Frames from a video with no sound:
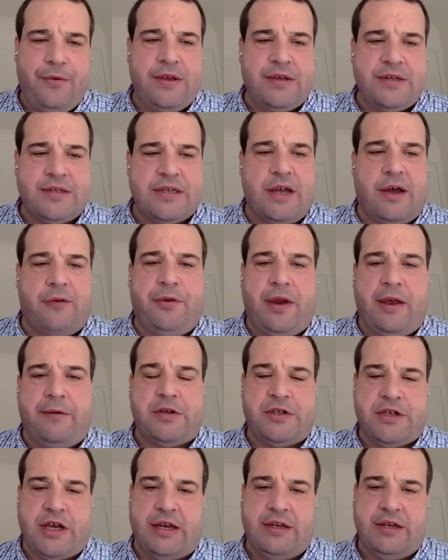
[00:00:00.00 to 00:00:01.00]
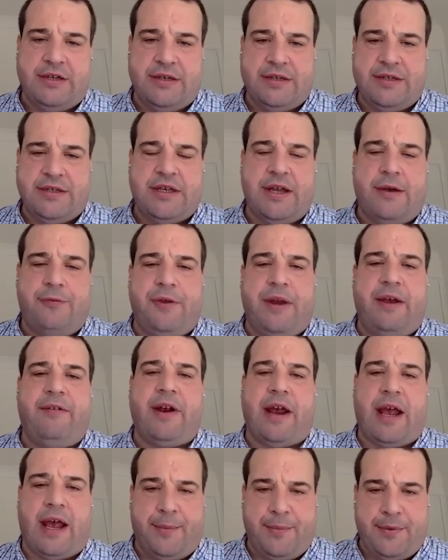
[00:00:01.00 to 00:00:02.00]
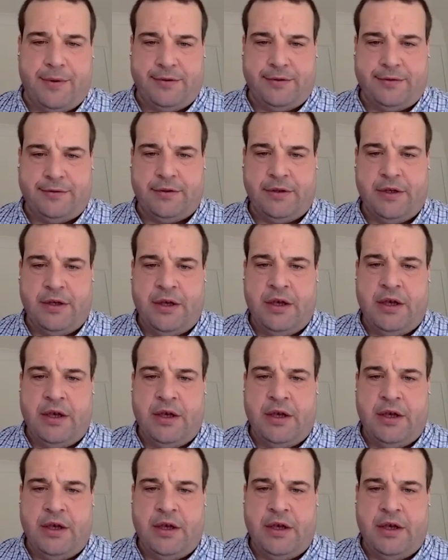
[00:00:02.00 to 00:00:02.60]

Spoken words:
stuff never changes. Stuff never happens.